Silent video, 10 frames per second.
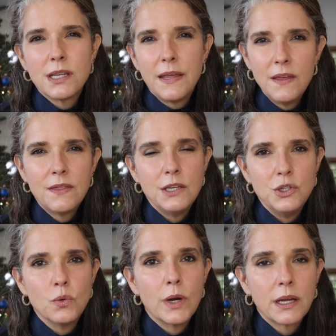And I think they
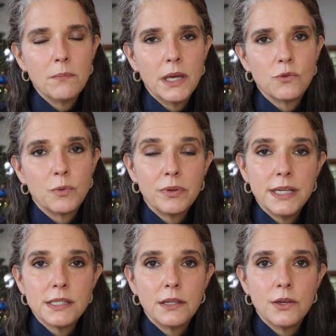do recommend
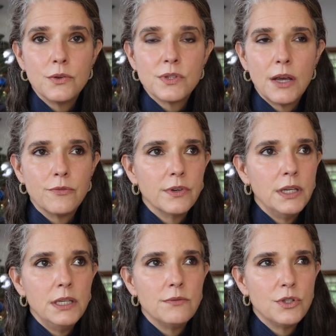replacing those
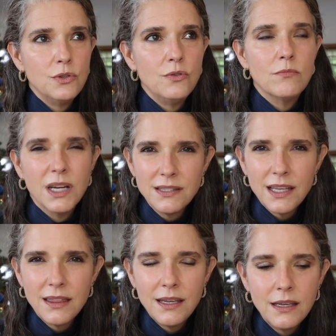every two months,
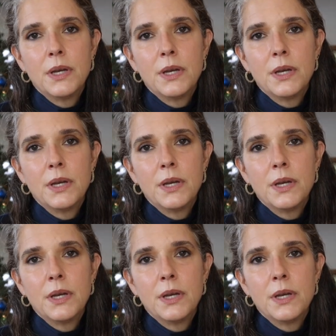I think.